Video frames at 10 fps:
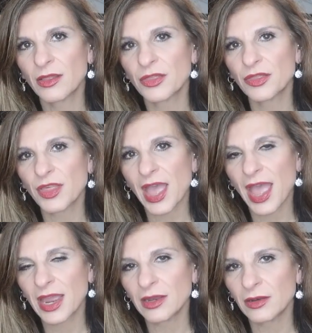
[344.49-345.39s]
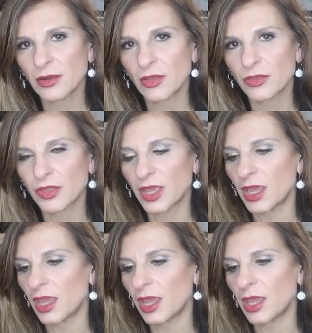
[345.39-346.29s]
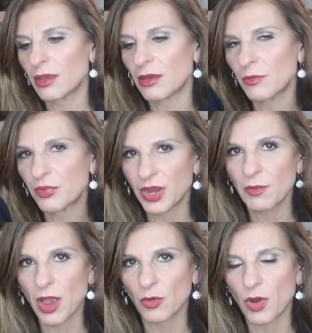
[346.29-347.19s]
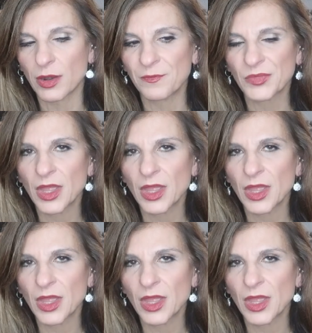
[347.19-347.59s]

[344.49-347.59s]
than the Primark one,